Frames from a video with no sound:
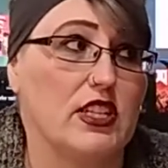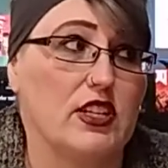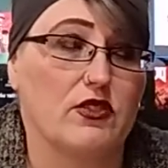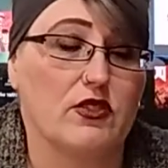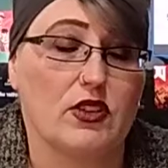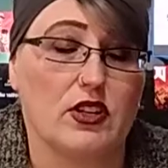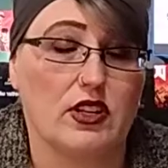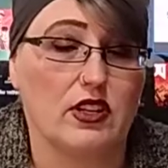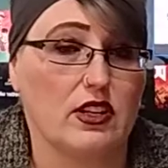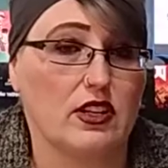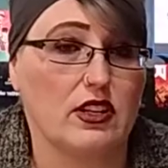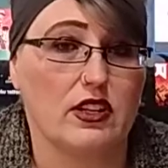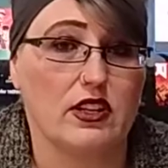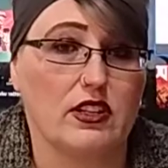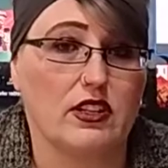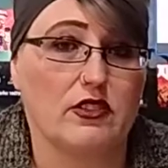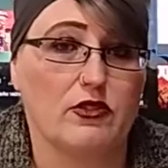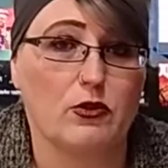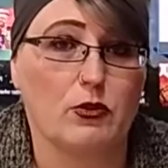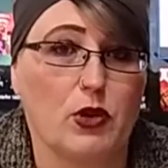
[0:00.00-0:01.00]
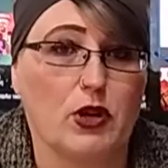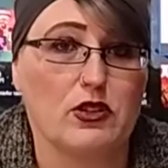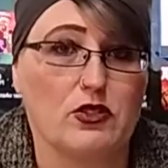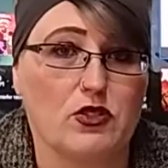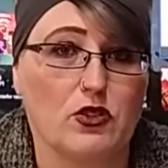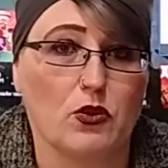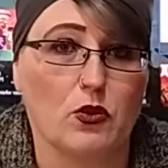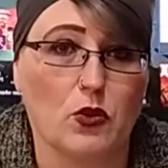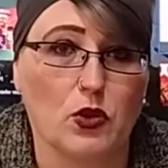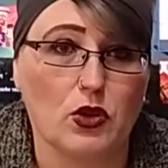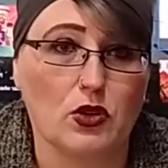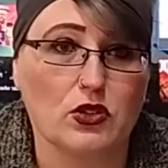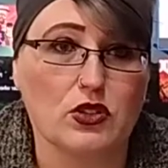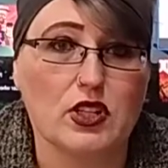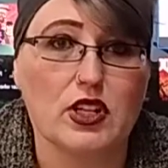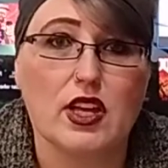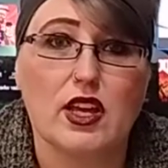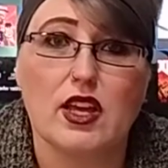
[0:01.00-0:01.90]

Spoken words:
even in different parts of the world.